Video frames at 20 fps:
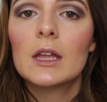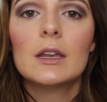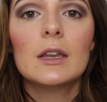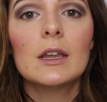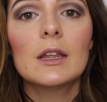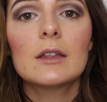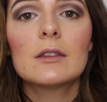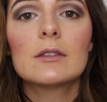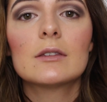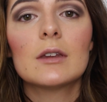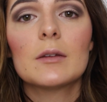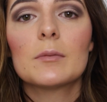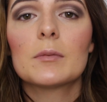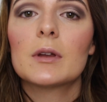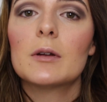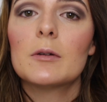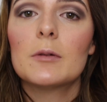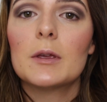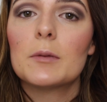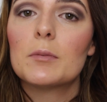Next, I'm
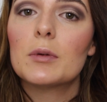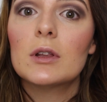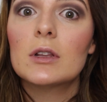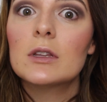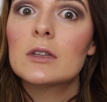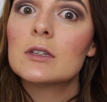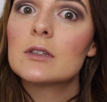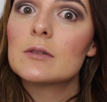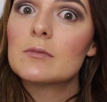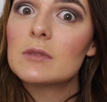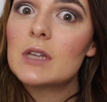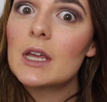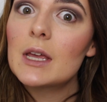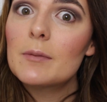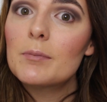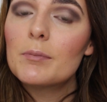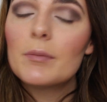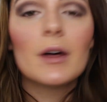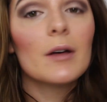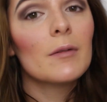gonna be putting some
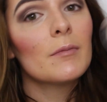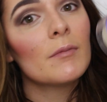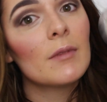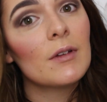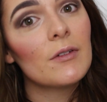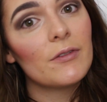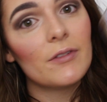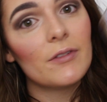tape on my